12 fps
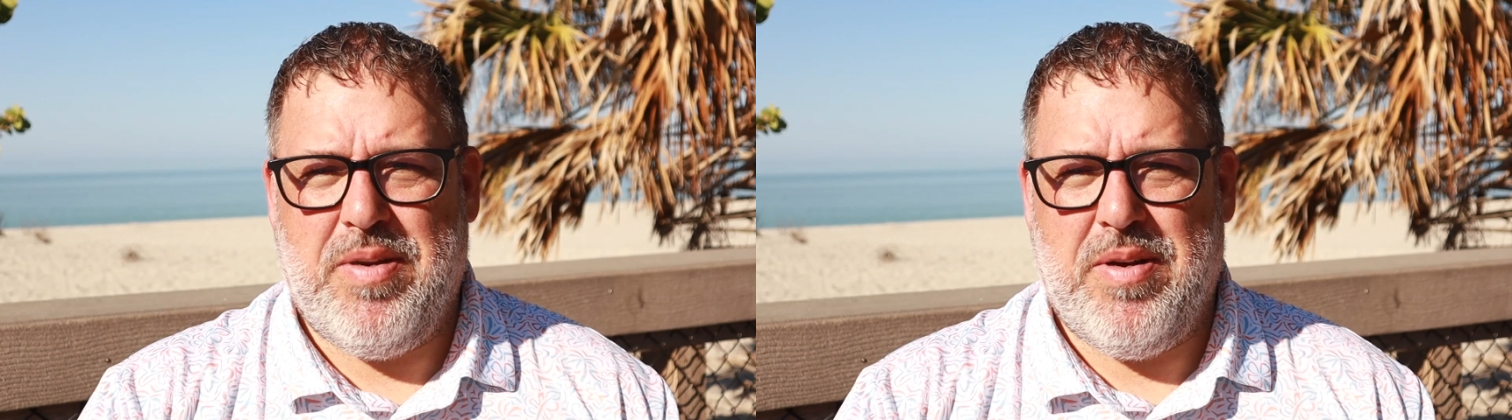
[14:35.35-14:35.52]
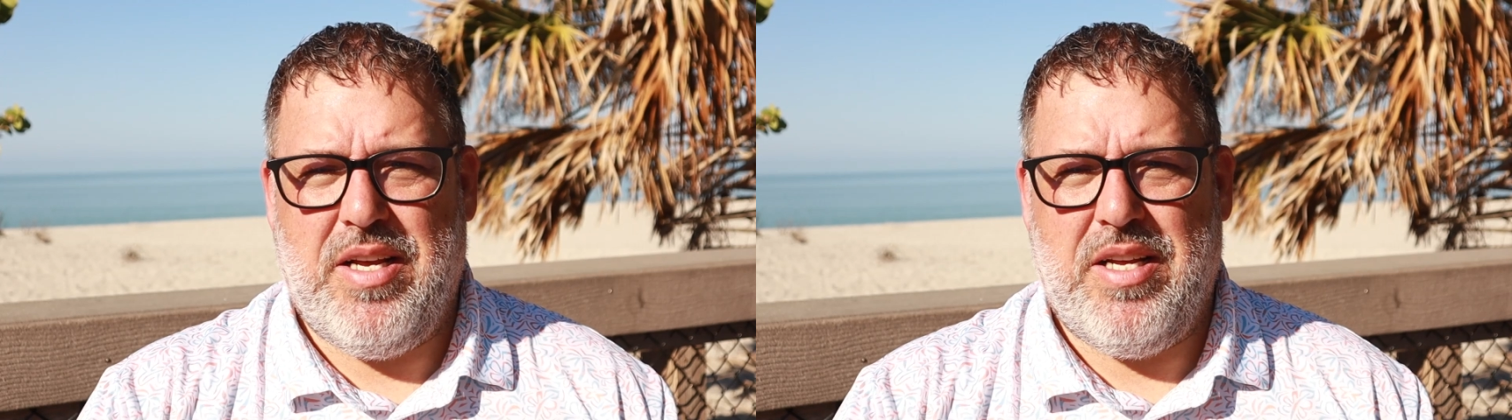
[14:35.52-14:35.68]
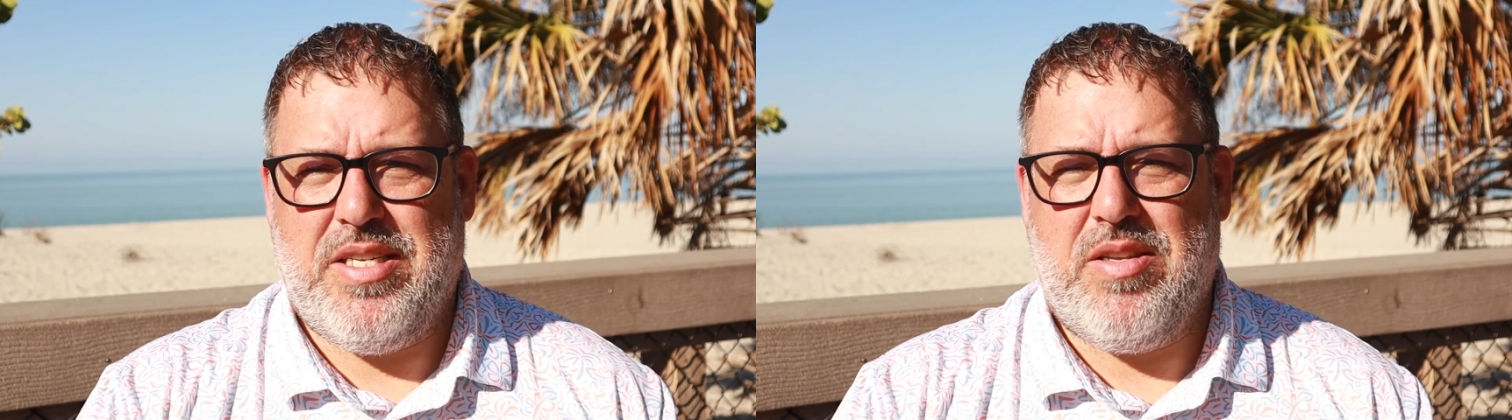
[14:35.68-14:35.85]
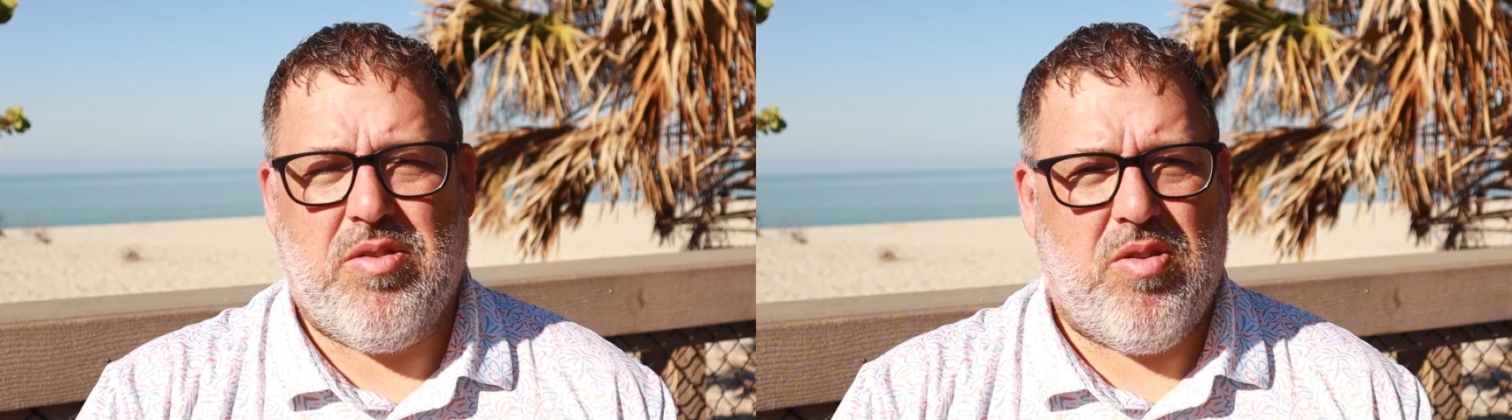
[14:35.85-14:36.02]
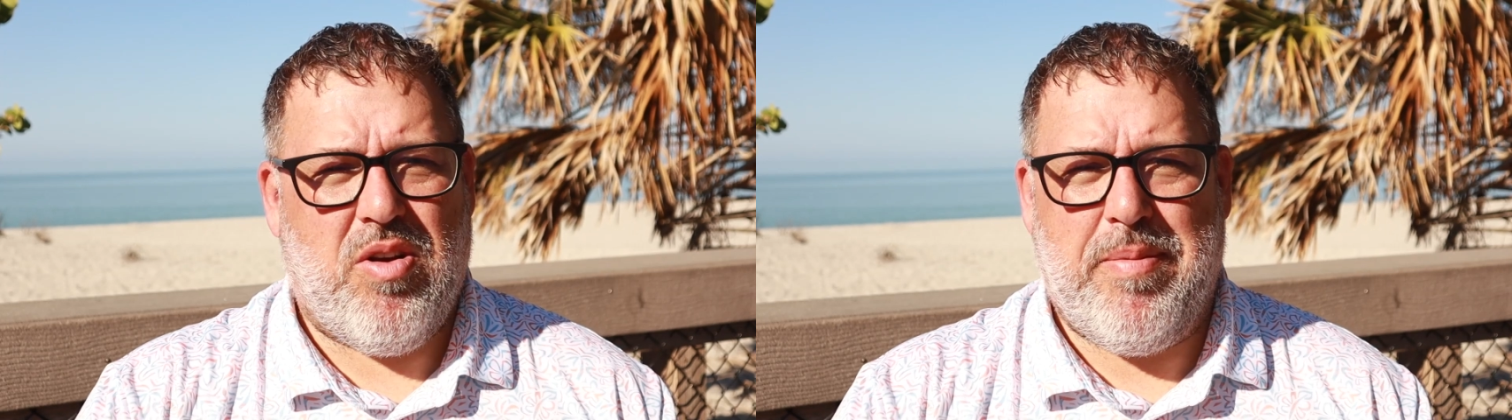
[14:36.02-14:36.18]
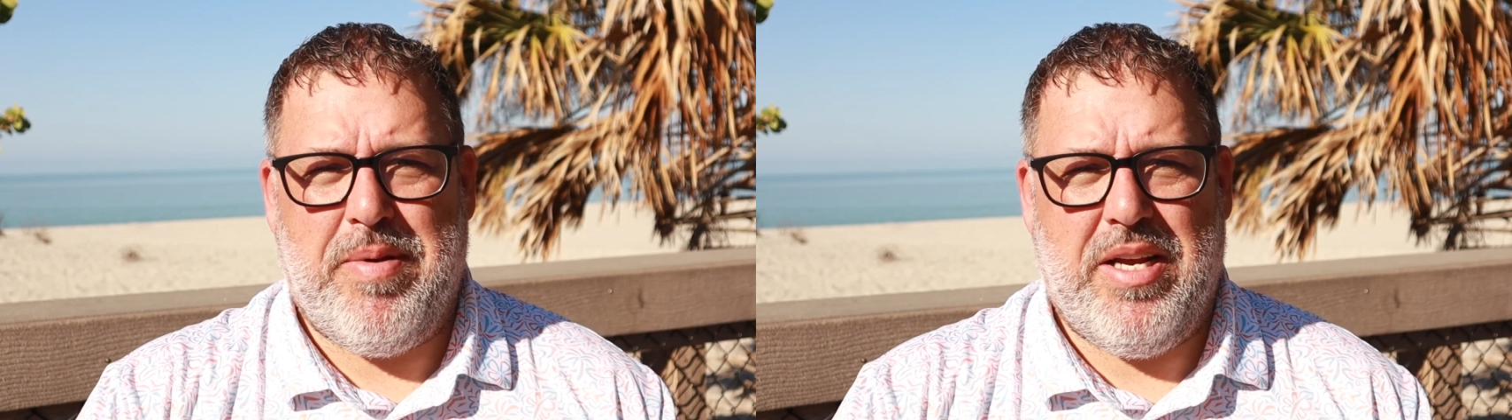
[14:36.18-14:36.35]
but it's still a
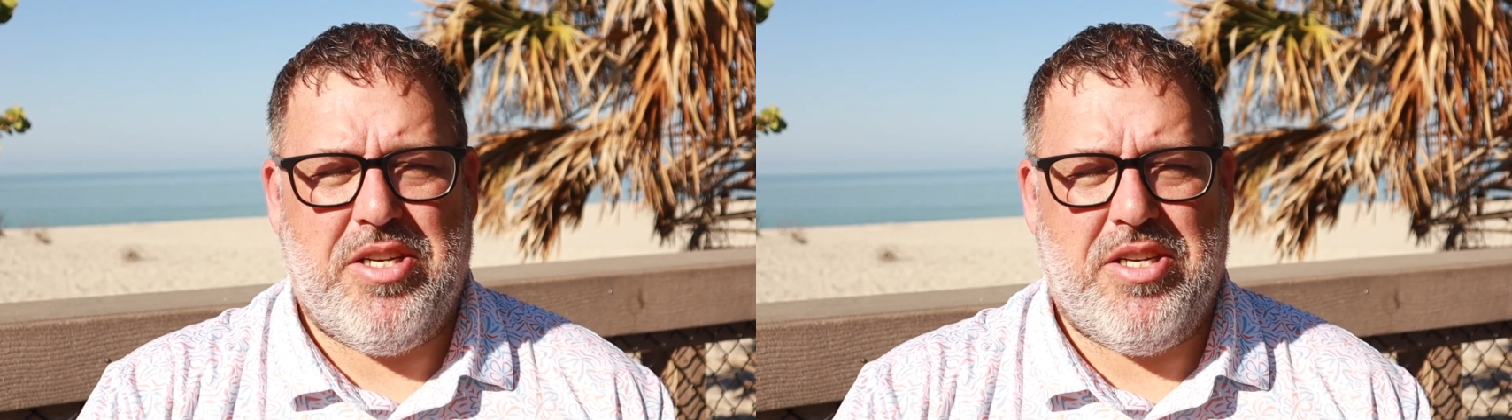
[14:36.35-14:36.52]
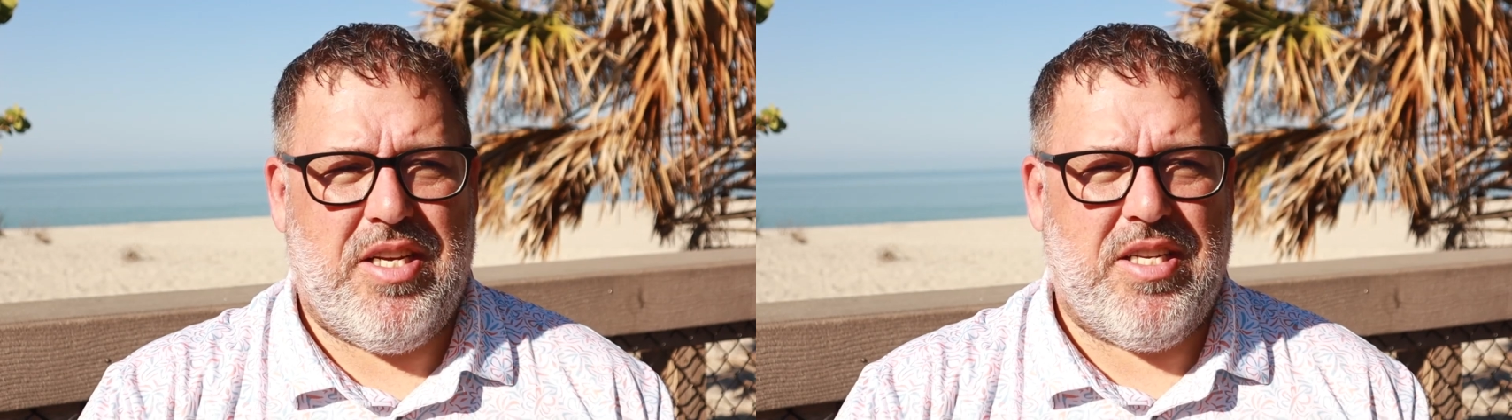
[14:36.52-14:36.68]
great beach,